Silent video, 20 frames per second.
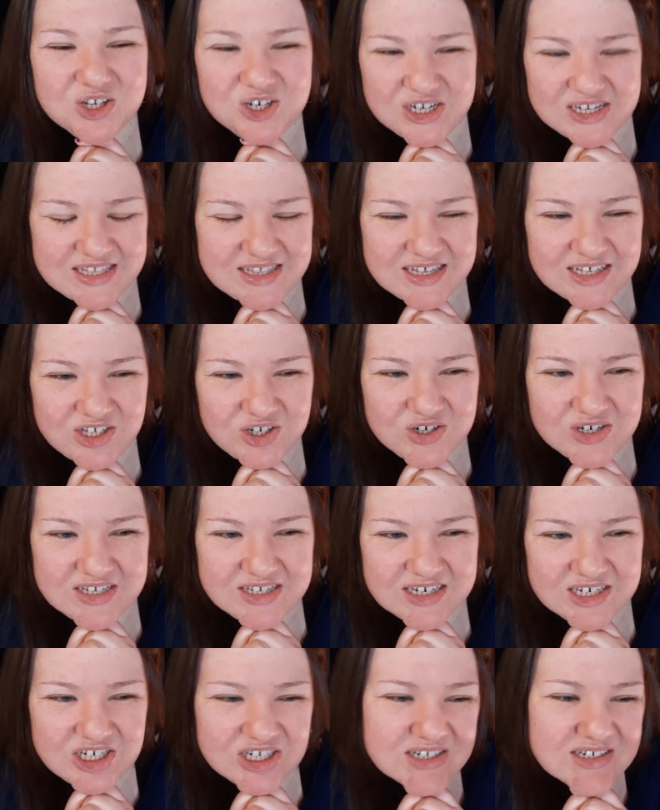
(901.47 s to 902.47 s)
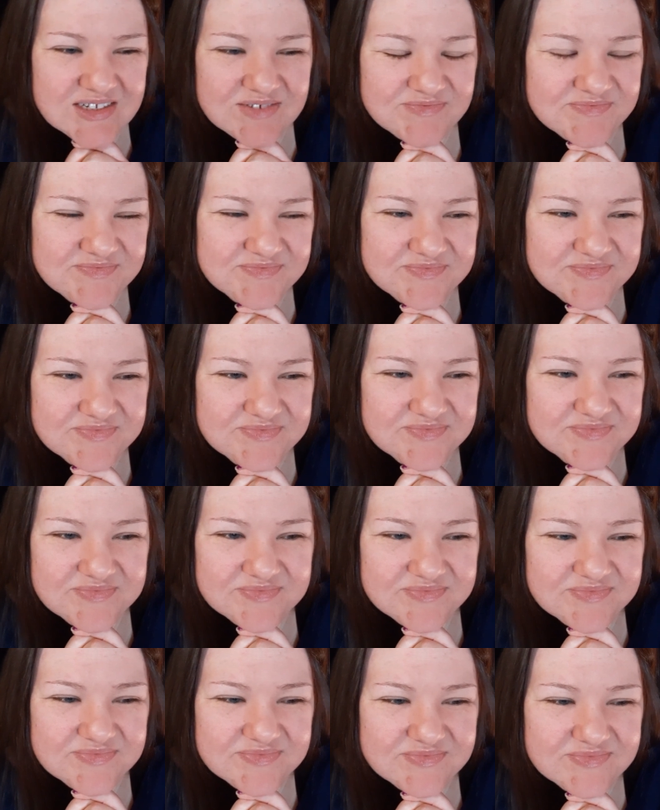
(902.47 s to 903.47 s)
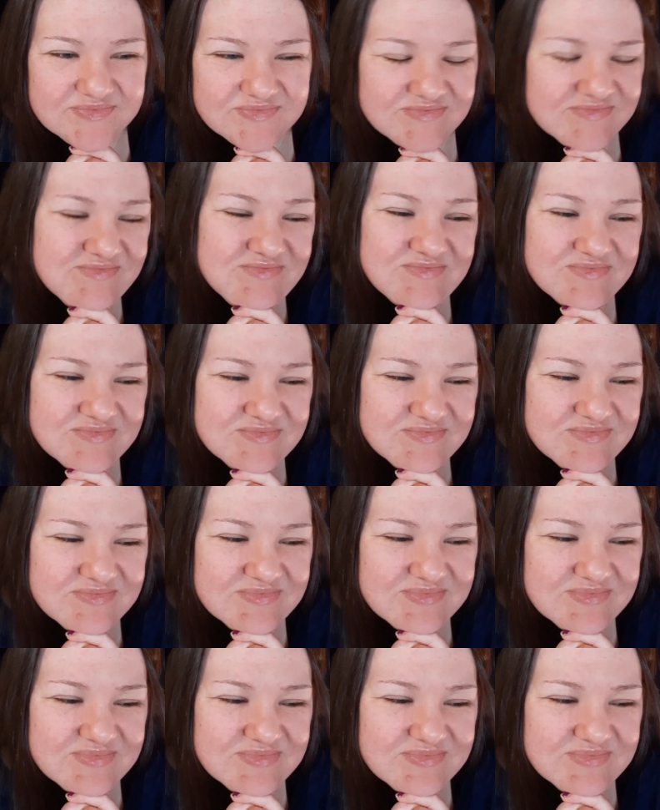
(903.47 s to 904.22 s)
you just think you're such a mm,